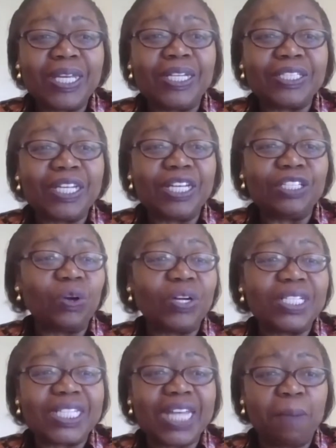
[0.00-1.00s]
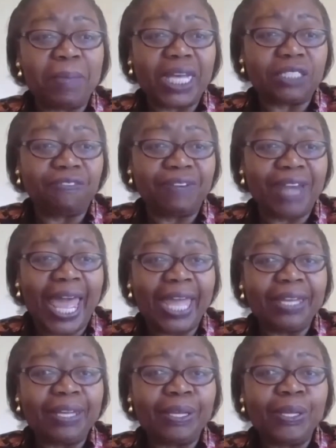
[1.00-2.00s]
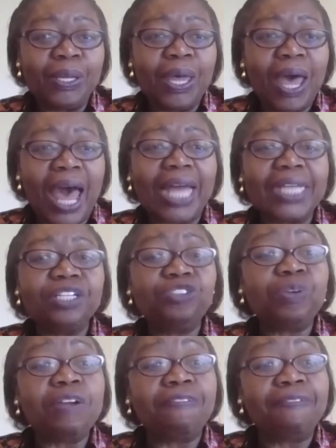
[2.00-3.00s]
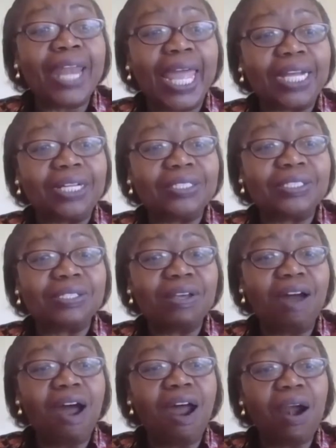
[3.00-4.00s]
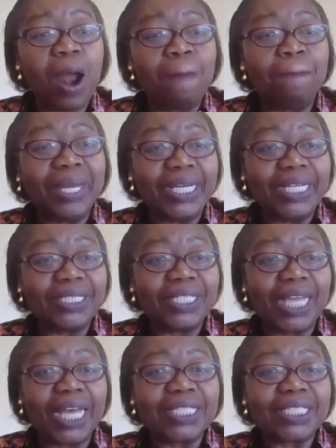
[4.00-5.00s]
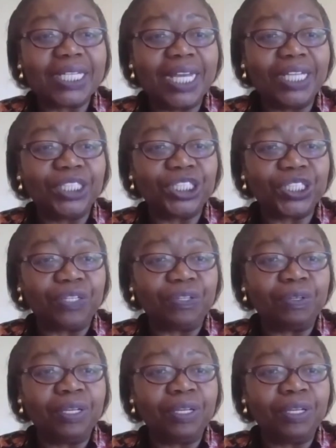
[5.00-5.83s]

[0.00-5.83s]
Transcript: It is on Zambia's flag, and it reflects our ability as a nation.